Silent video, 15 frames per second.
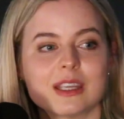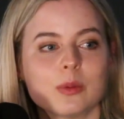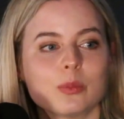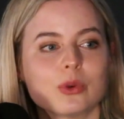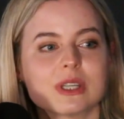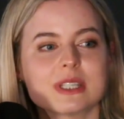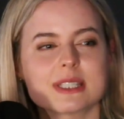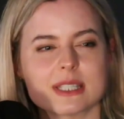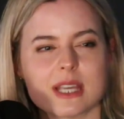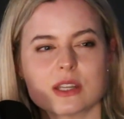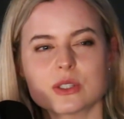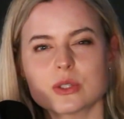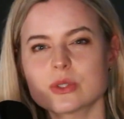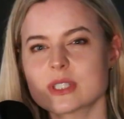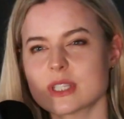he brings that
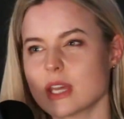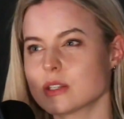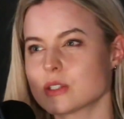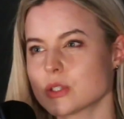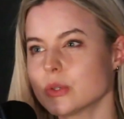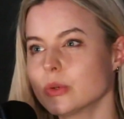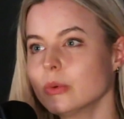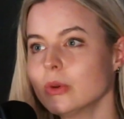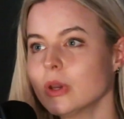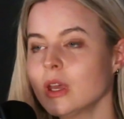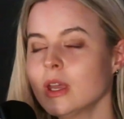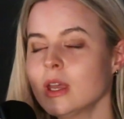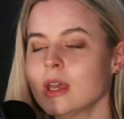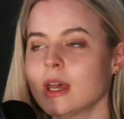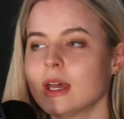to set too.
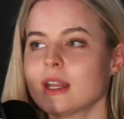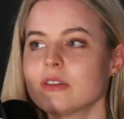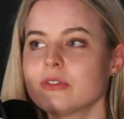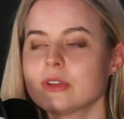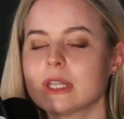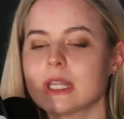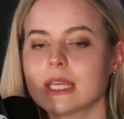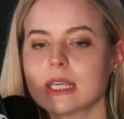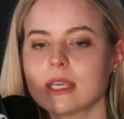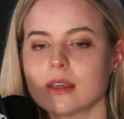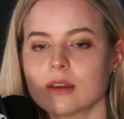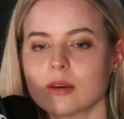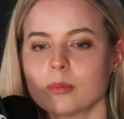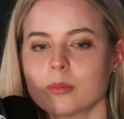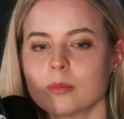And I feel like
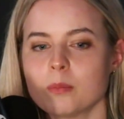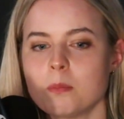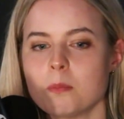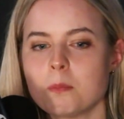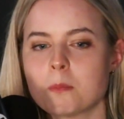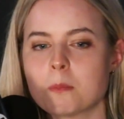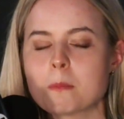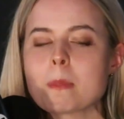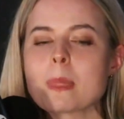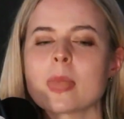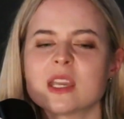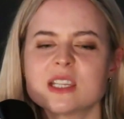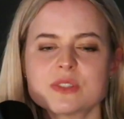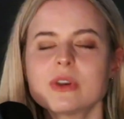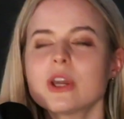
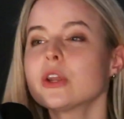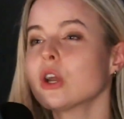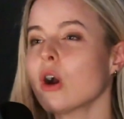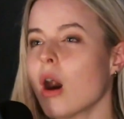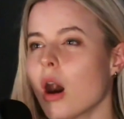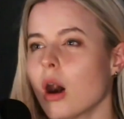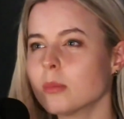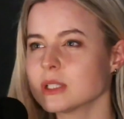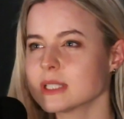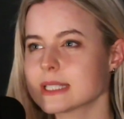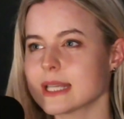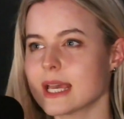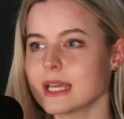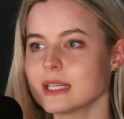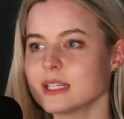he's very calm on
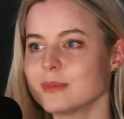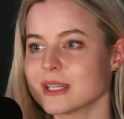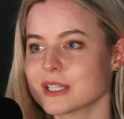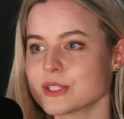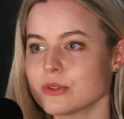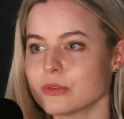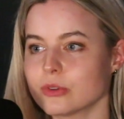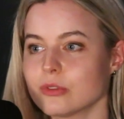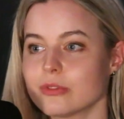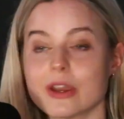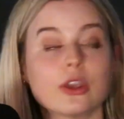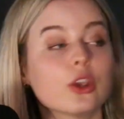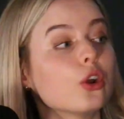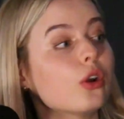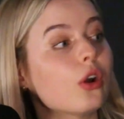set. He makes you feel
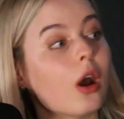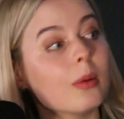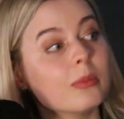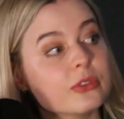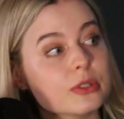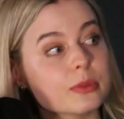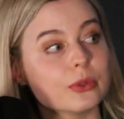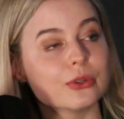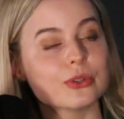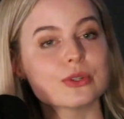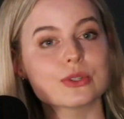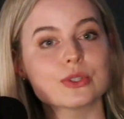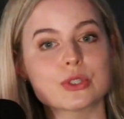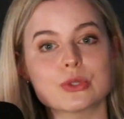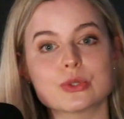very comfortable
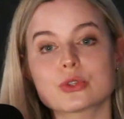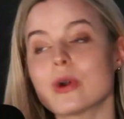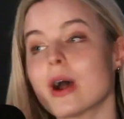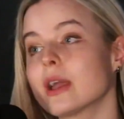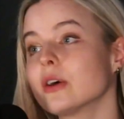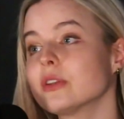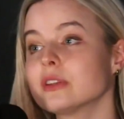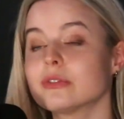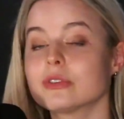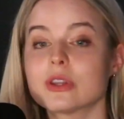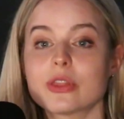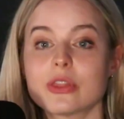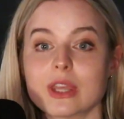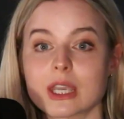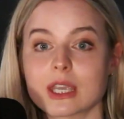to try out
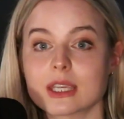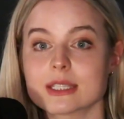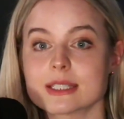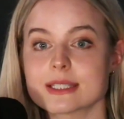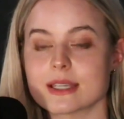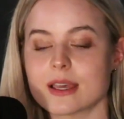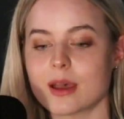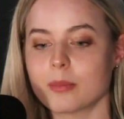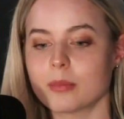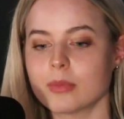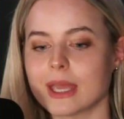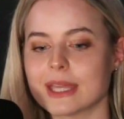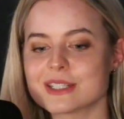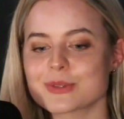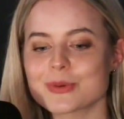different things.
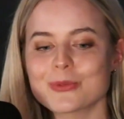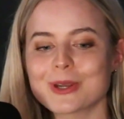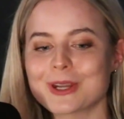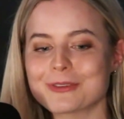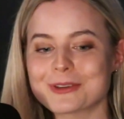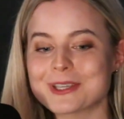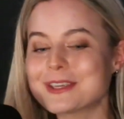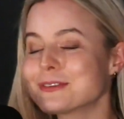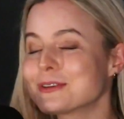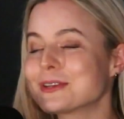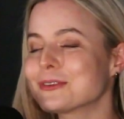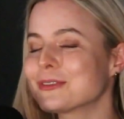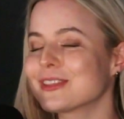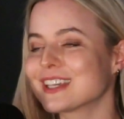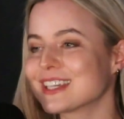And whenever, even
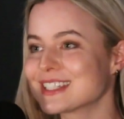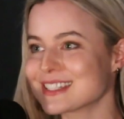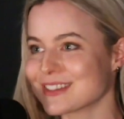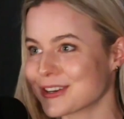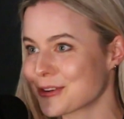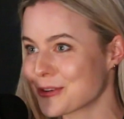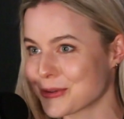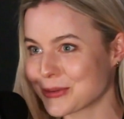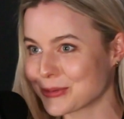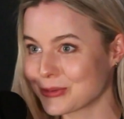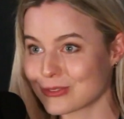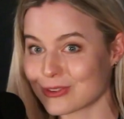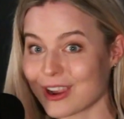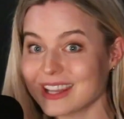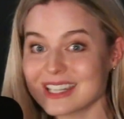if things aren't going
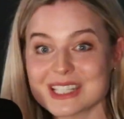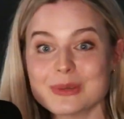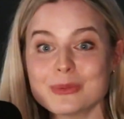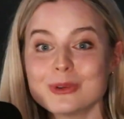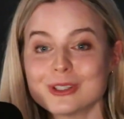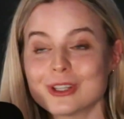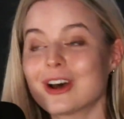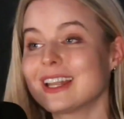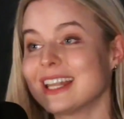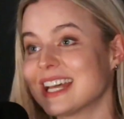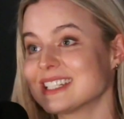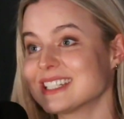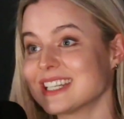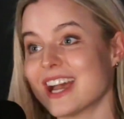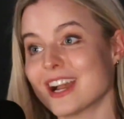right, he will not
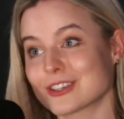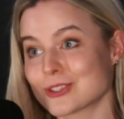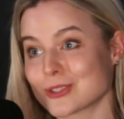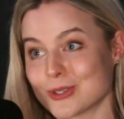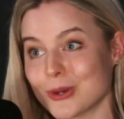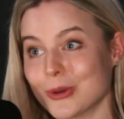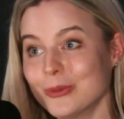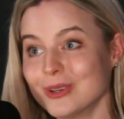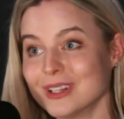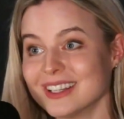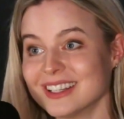let the actors know,